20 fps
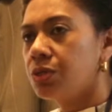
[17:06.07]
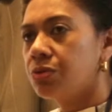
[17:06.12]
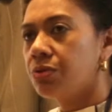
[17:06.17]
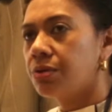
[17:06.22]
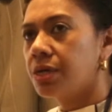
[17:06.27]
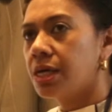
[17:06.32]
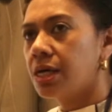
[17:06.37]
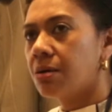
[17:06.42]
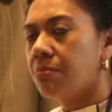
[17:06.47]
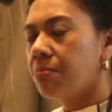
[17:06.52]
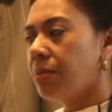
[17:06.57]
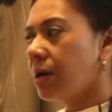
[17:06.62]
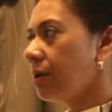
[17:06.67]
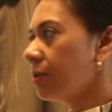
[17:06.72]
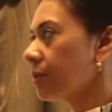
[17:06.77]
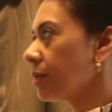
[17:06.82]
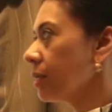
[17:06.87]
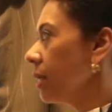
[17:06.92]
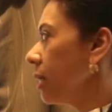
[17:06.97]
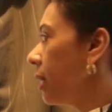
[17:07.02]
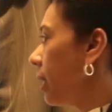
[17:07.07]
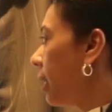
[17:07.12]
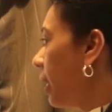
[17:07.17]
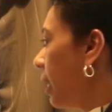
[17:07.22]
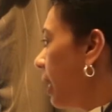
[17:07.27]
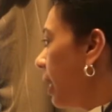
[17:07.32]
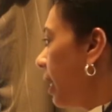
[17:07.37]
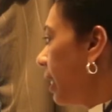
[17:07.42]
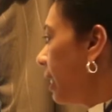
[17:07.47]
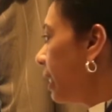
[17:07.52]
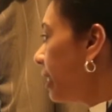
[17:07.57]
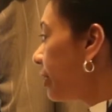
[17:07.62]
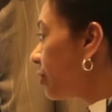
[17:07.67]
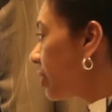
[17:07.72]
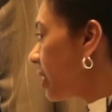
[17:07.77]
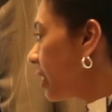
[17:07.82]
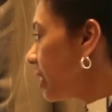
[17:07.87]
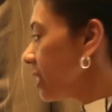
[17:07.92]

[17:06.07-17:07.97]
we're talking about illiterate,